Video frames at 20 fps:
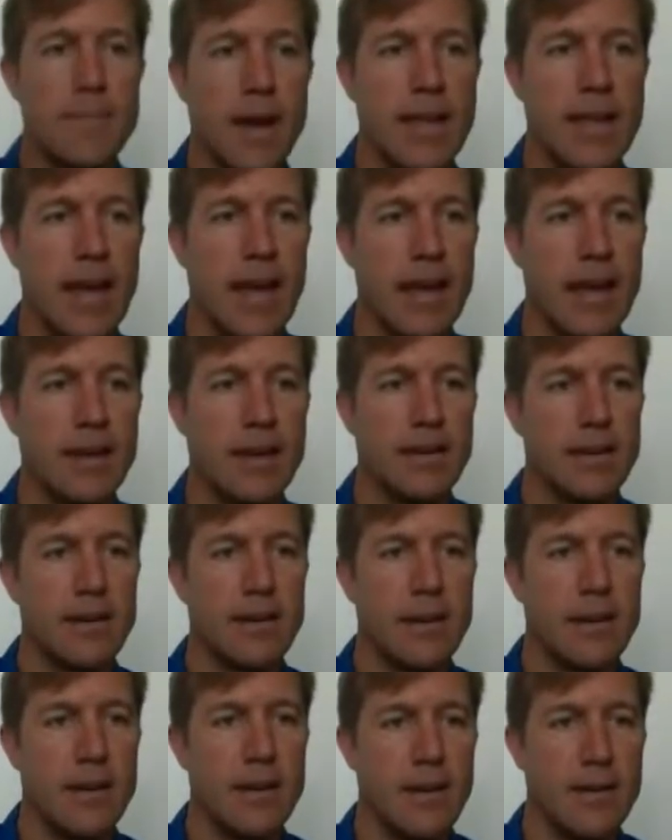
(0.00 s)
I can.
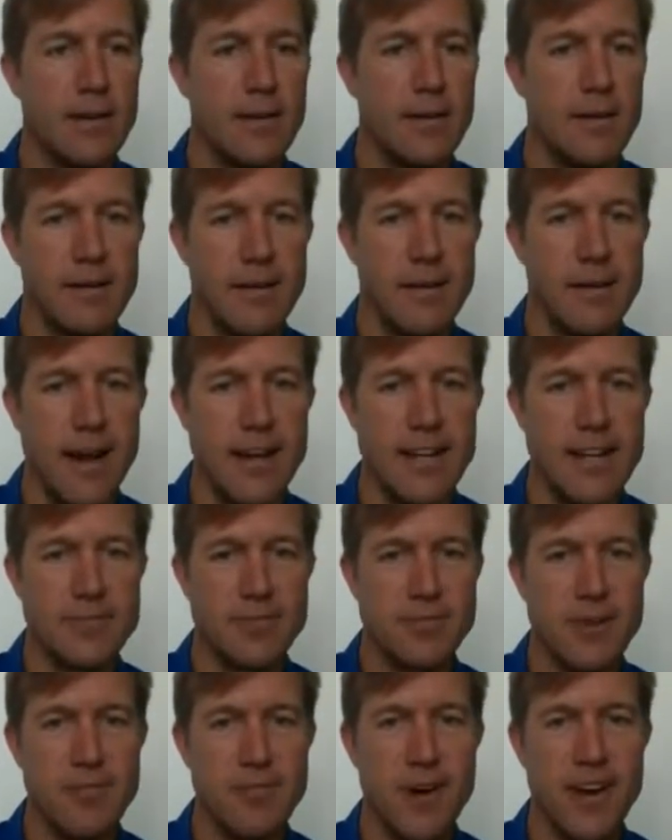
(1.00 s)
I
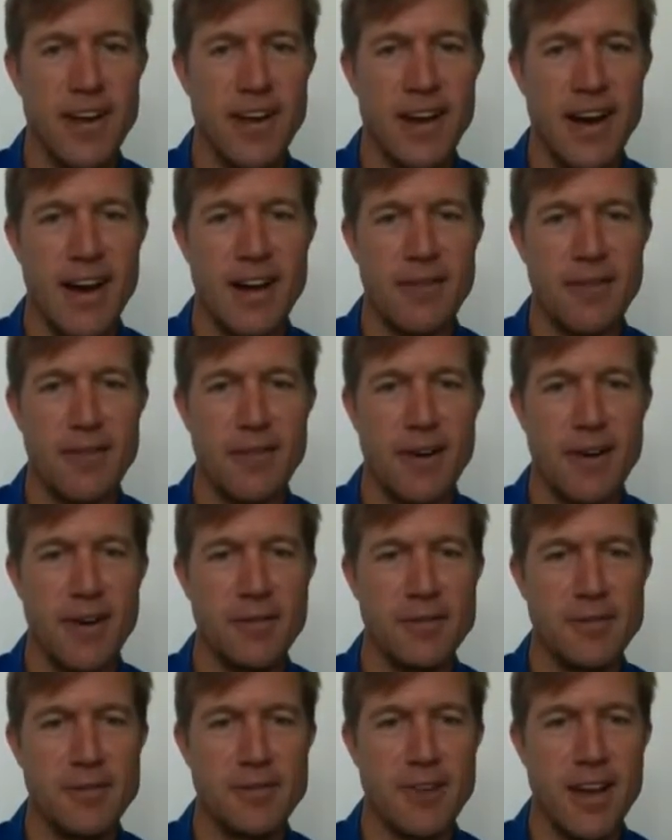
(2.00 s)
just didn't want to, I
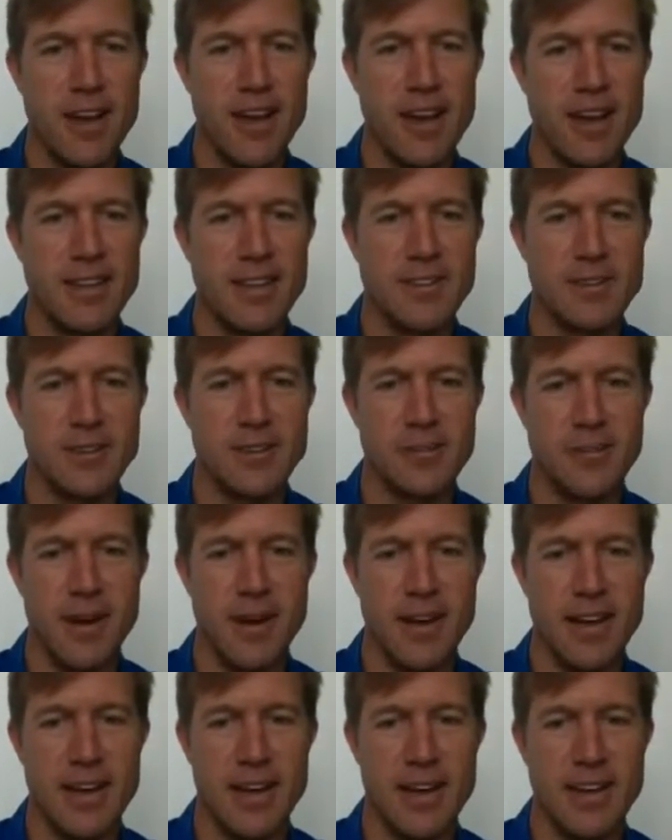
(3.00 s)
was trying not to show
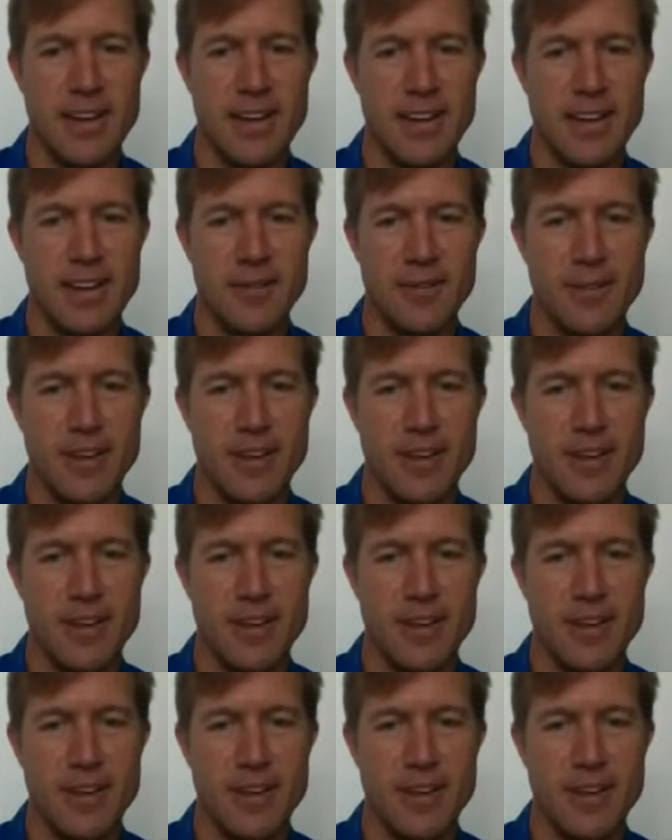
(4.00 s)
my, here, hold on.